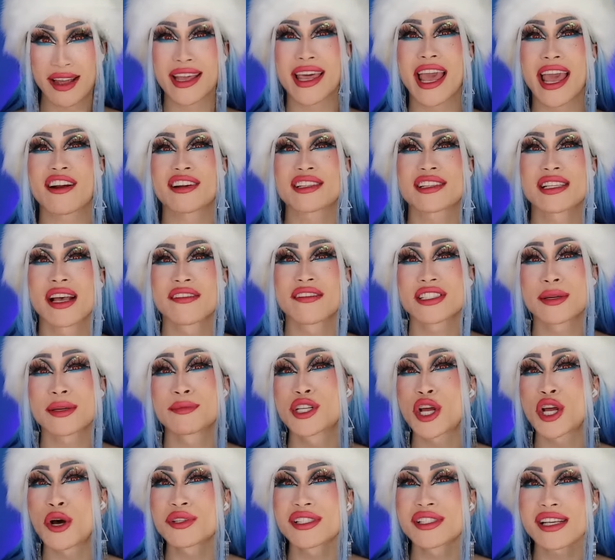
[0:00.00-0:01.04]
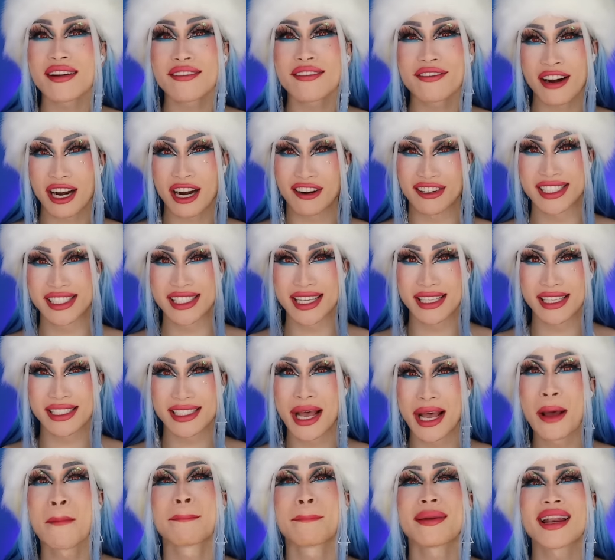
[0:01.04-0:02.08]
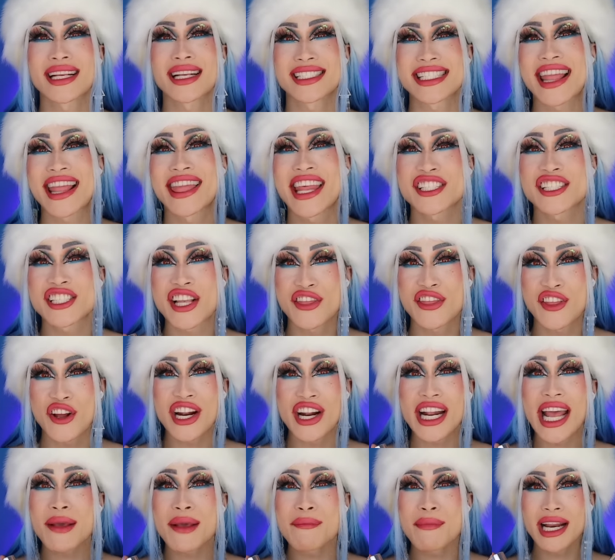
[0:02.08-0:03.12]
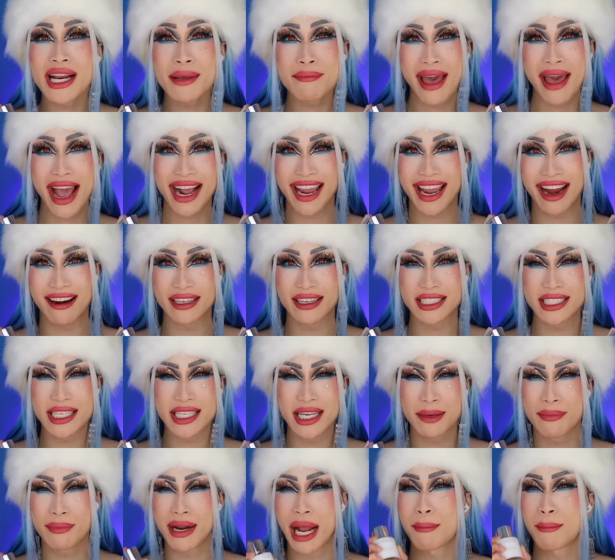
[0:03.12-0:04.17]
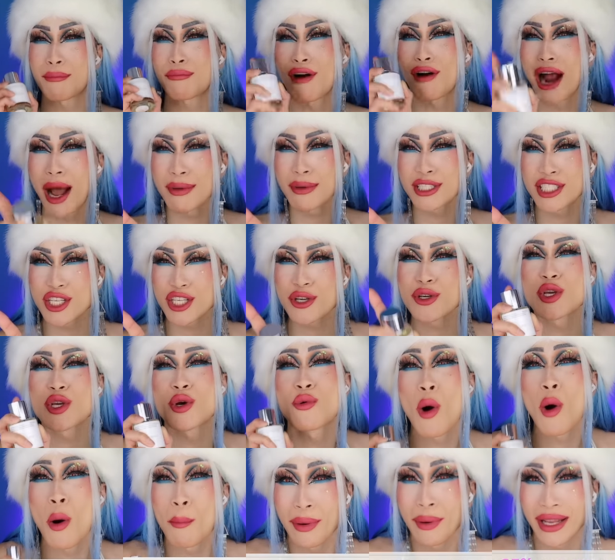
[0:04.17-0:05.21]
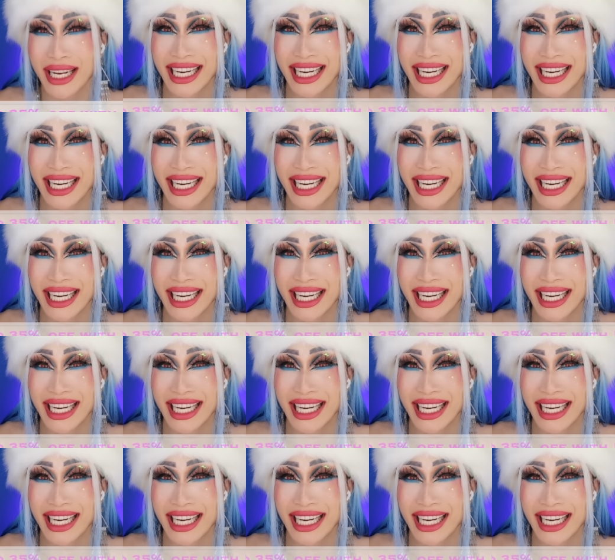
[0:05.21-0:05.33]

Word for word: and get yourself some Dossier fragrances. Plus, there's a 30-day money-back guarantee, but I promise you, you won't be